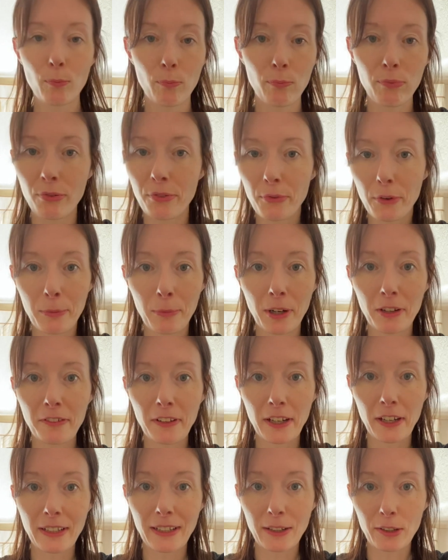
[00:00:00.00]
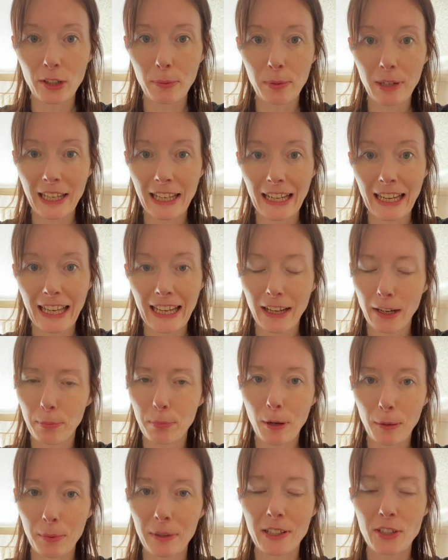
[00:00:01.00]
Threw my phone out completely. I
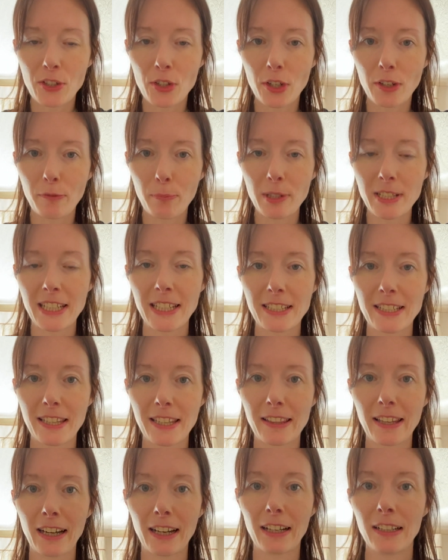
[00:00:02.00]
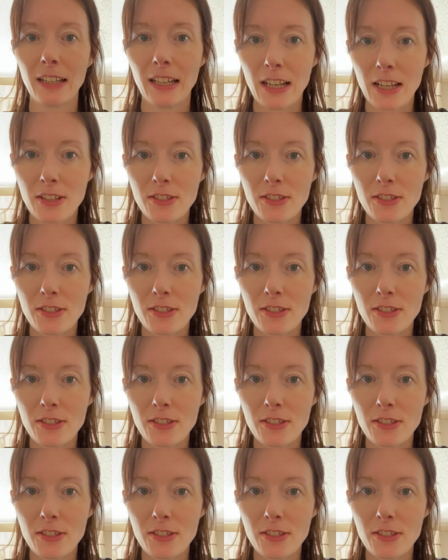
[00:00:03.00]
probably should have predicted that.